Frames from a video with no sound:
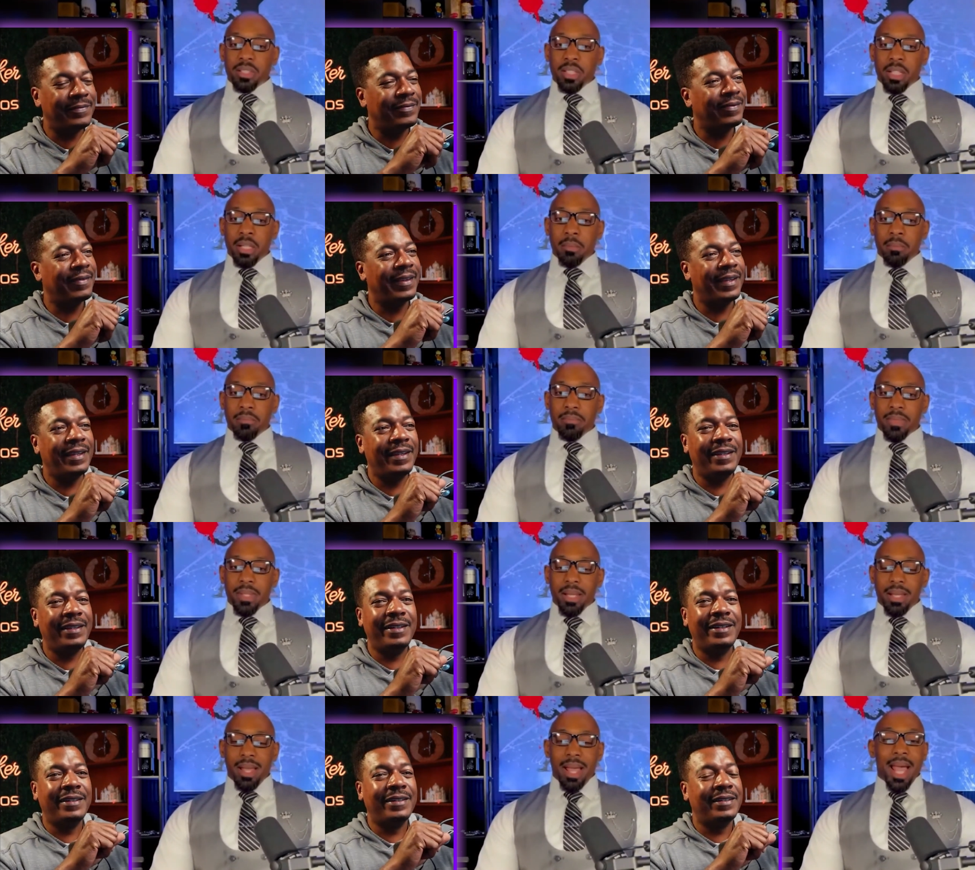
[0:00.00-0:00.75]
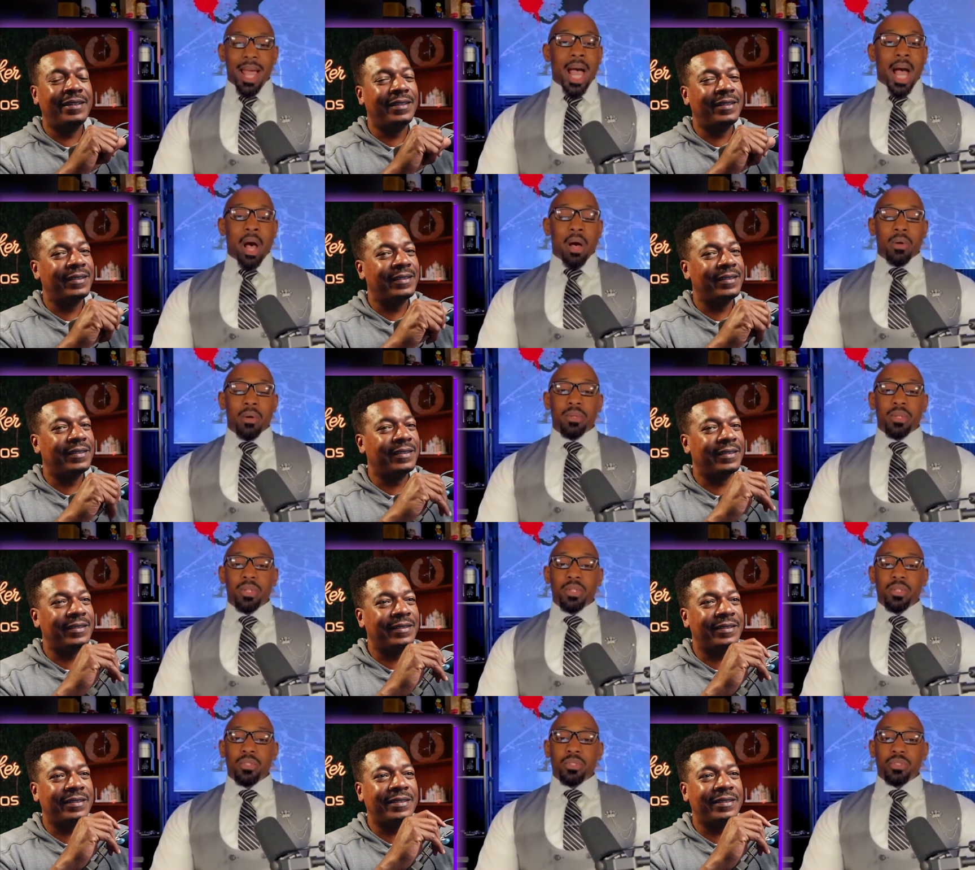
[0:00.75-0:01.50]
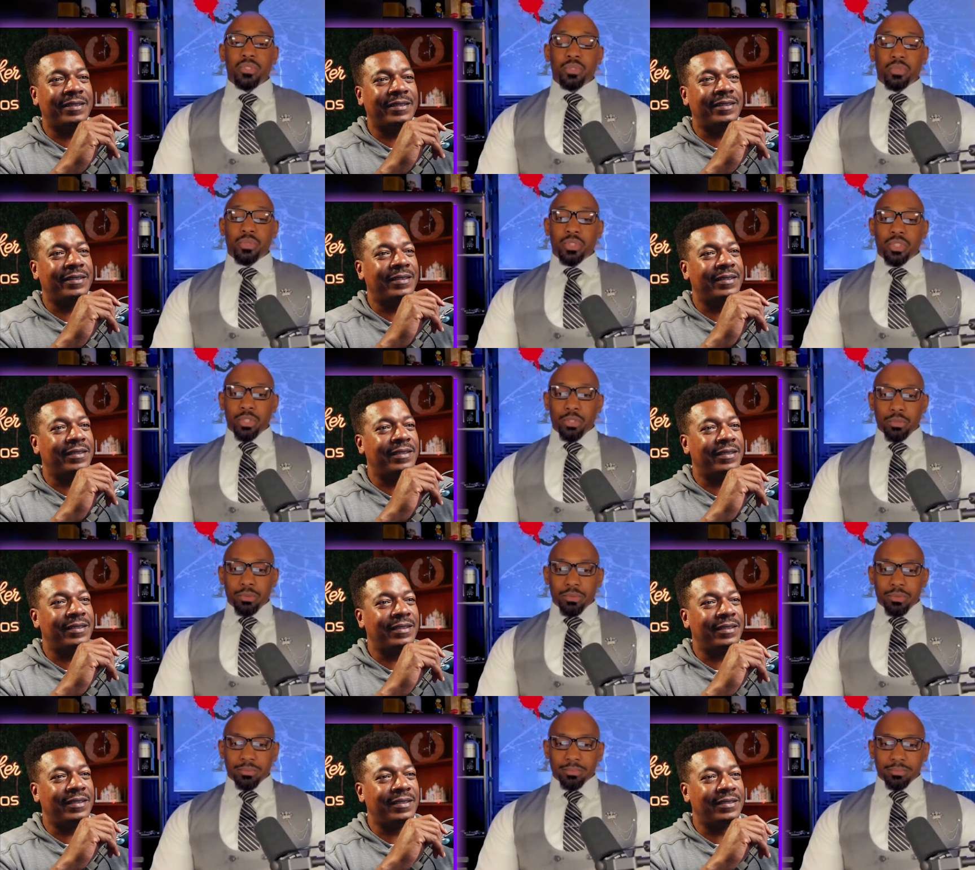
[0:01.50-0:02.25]
Speaker 1: them how to
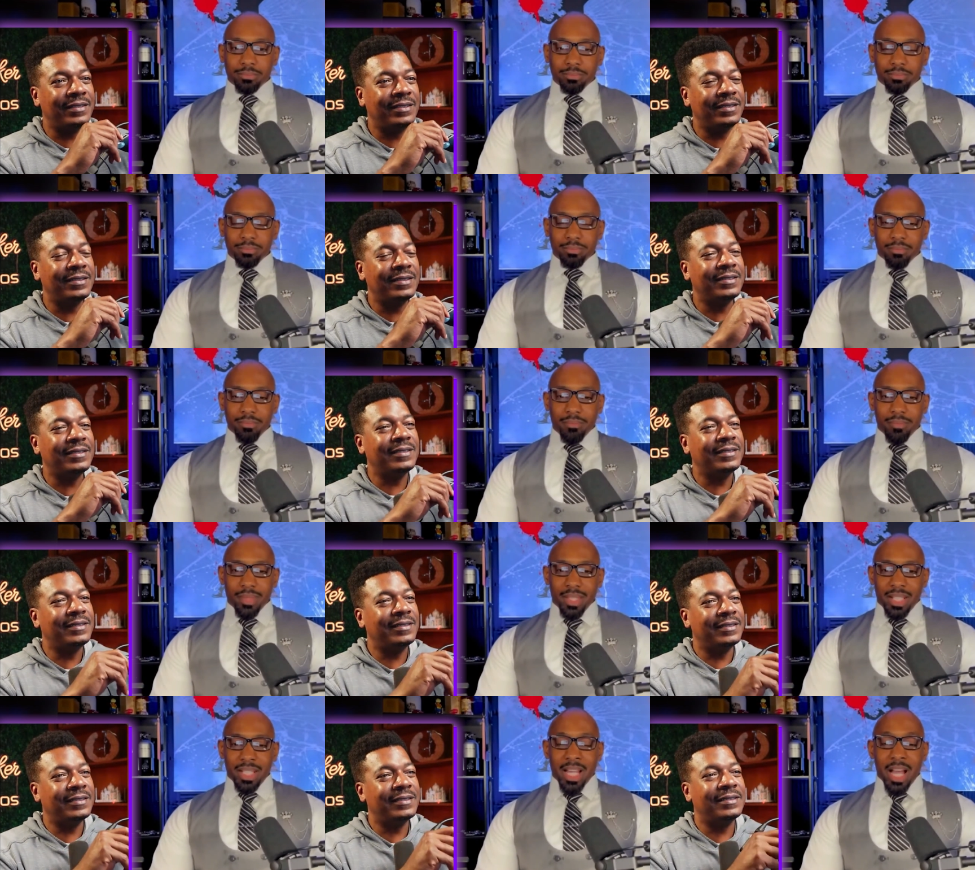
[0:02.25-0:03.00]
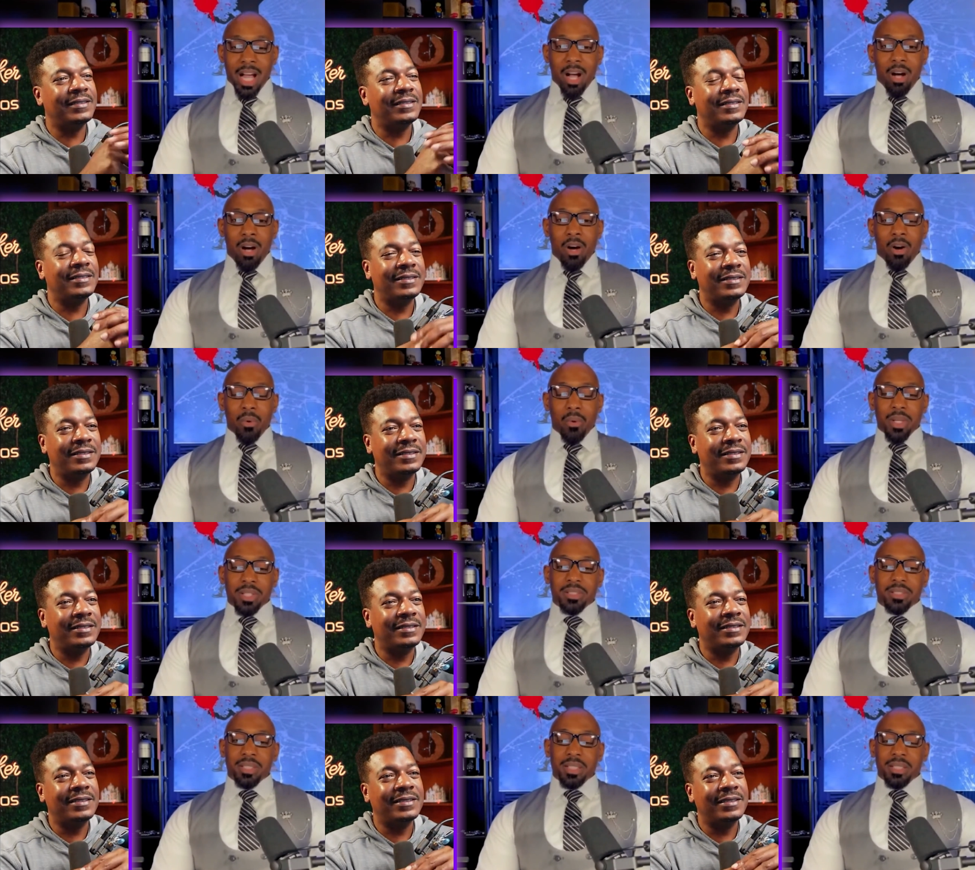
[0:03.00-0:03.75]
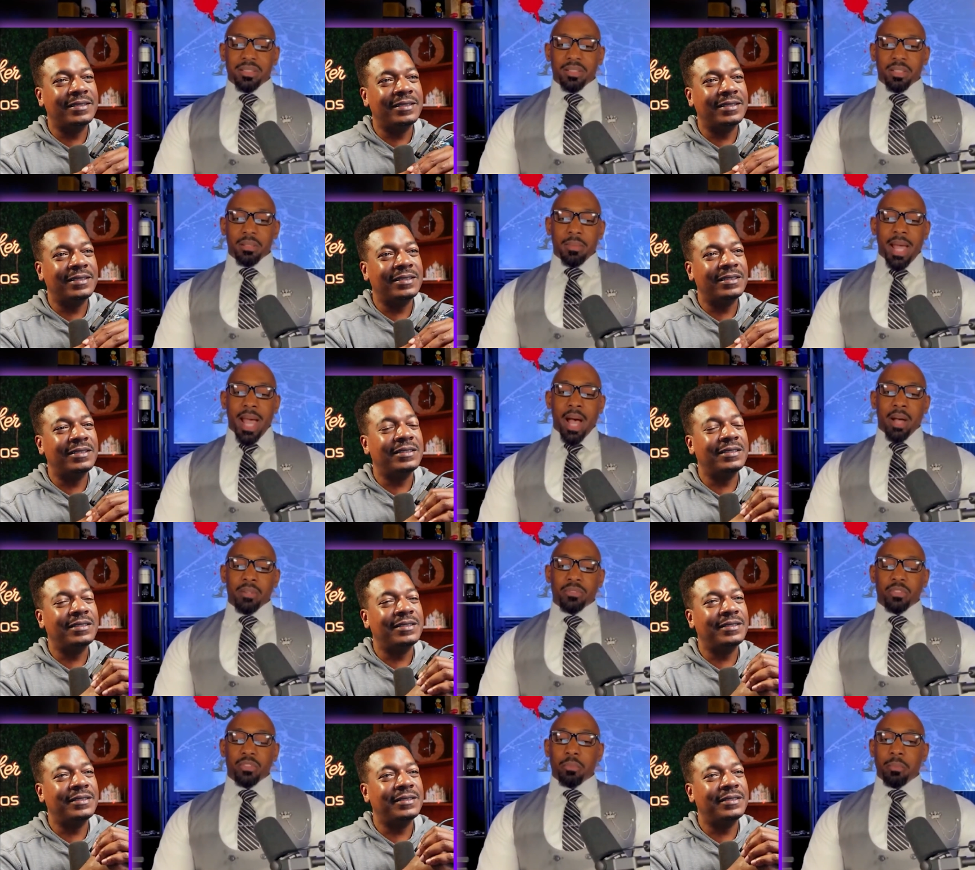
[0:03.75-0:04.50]
shoot, and I always teach them
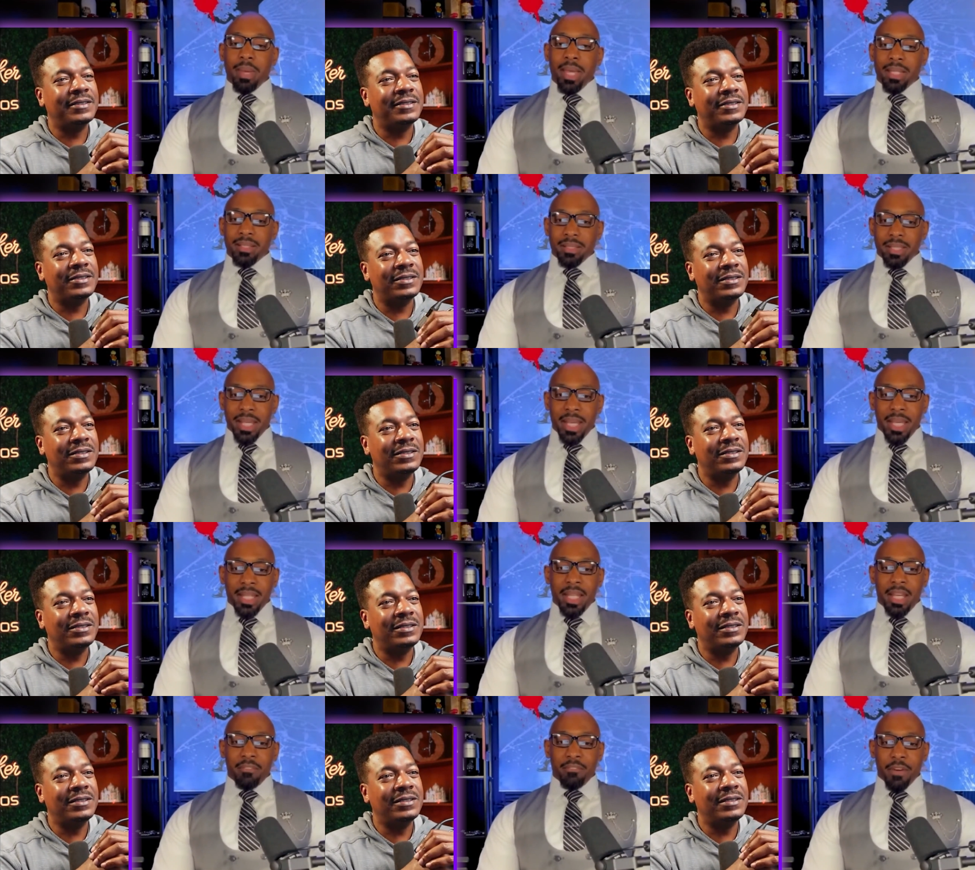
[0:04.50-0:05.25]
how to maintain a